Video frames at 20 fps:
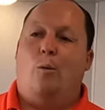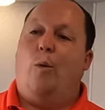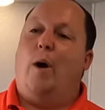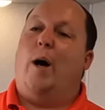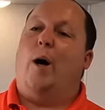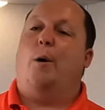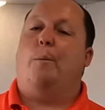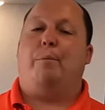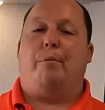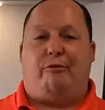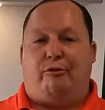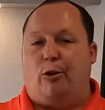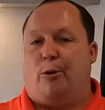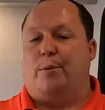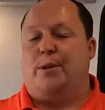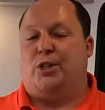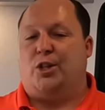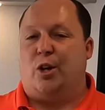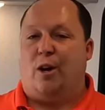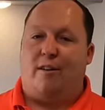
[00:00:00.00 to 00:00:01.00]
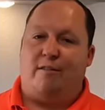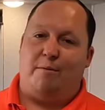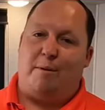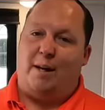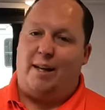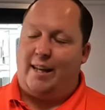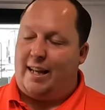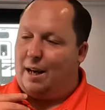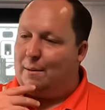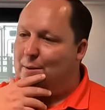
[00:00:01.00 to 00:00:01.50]
Well, before we show
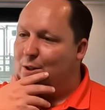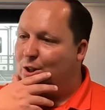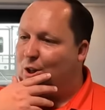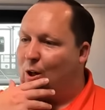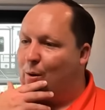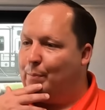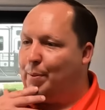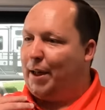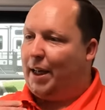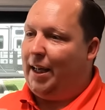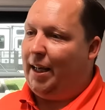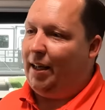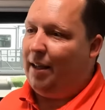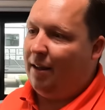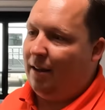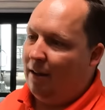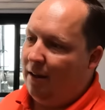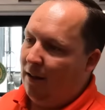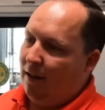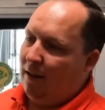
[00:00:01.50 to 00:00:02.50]
everybody the MSRP,